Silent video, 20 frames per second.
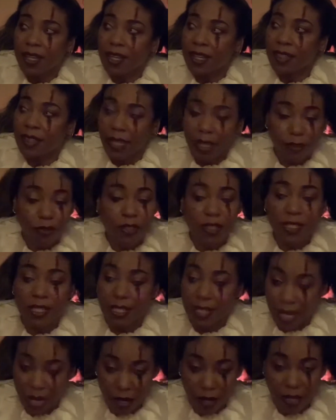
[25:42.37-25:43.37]
life is
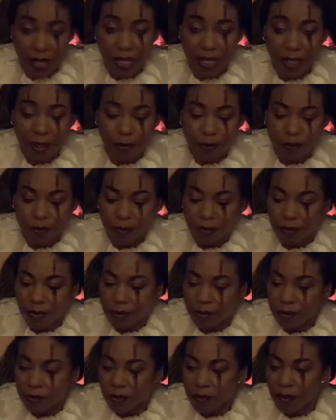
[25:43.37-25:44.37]
scary.
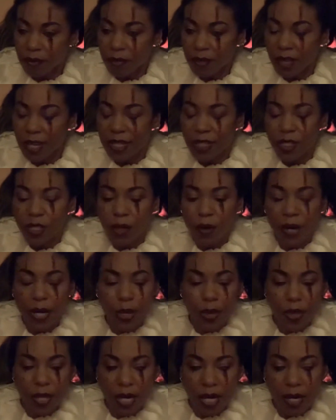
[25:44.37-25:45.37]
And so I
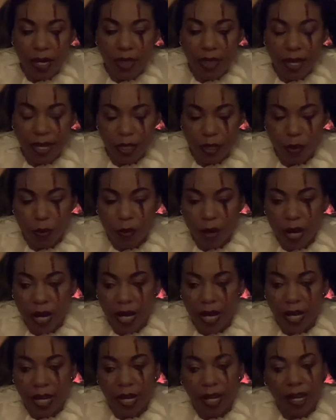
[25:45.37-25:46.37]
think that's
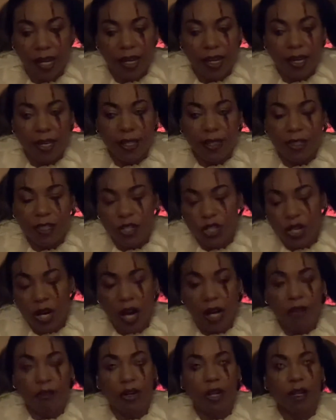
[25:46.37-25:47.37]
why the
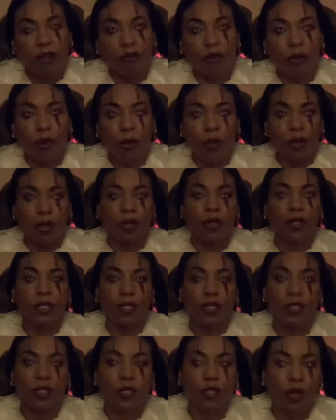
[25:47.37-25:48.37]
genre of horror
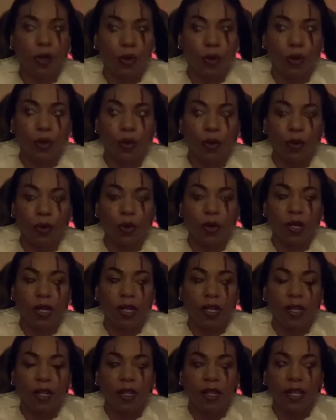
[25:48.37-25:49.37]
is so
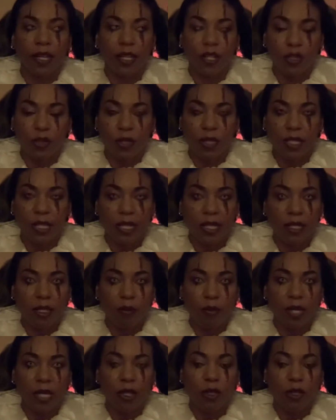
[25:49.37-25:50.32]
interesting to me.